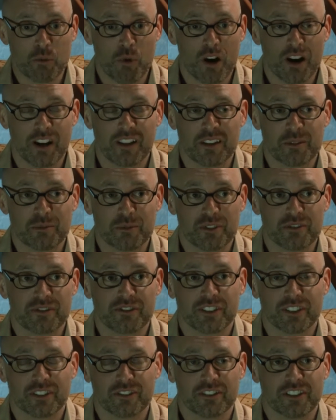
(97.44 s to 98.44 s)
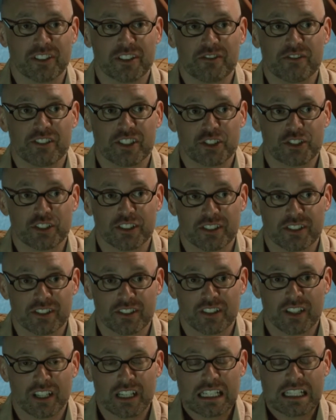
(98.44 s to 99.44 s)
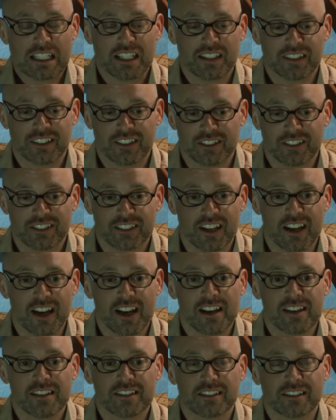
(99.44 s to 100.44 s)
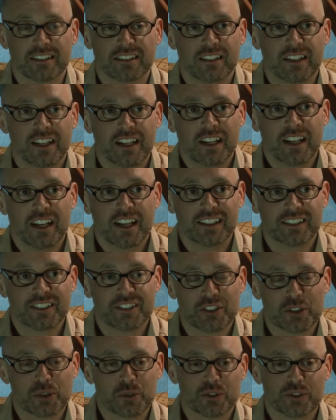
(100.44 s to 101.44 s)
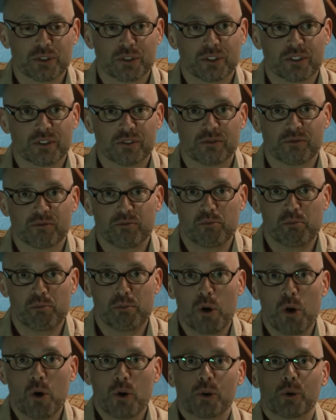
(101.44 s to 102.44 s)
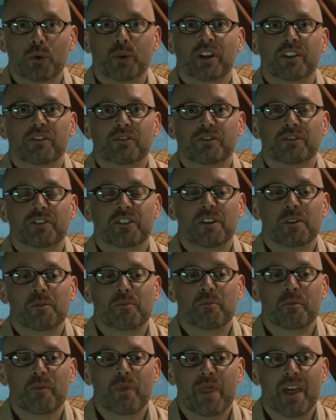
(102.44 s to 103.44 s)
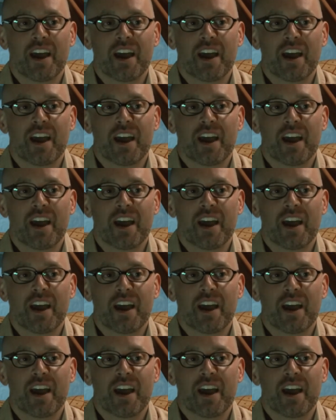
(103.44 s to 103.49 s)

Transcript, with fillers: wanted them to feel very vicious in their size. And, and so it was sort of borrowing from